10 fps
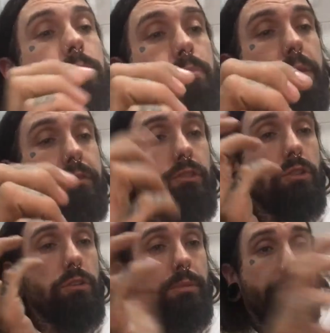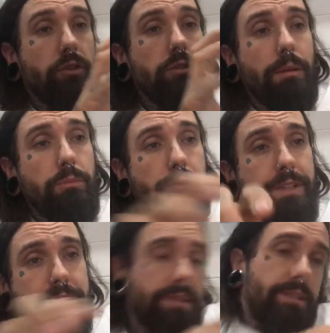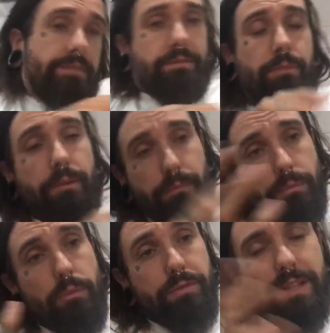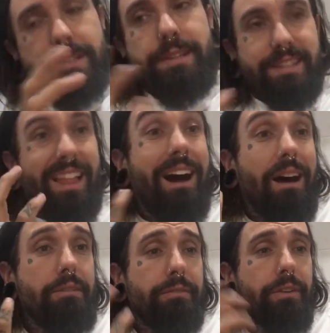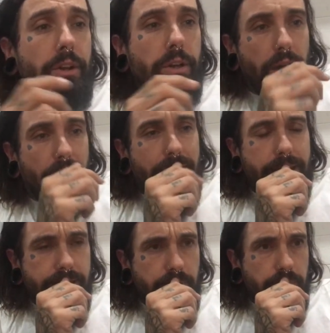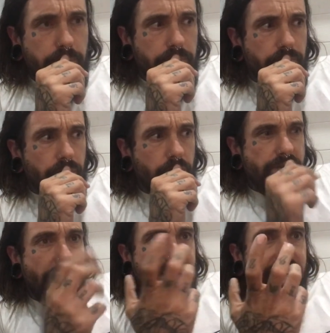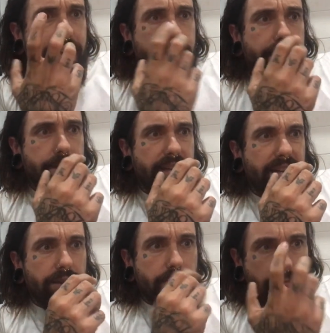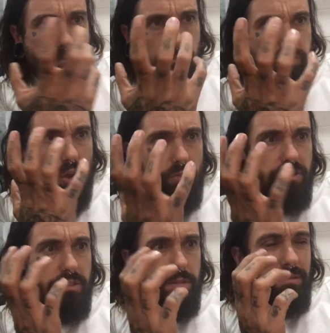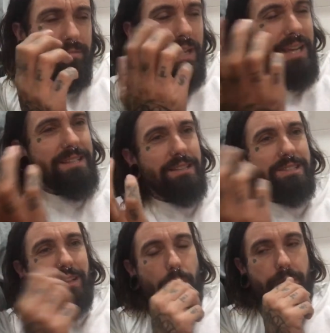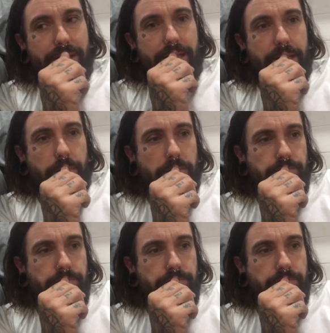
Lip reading: Before I moved into this life, I was very needy and needed constant. I guess I still am a bit needy, but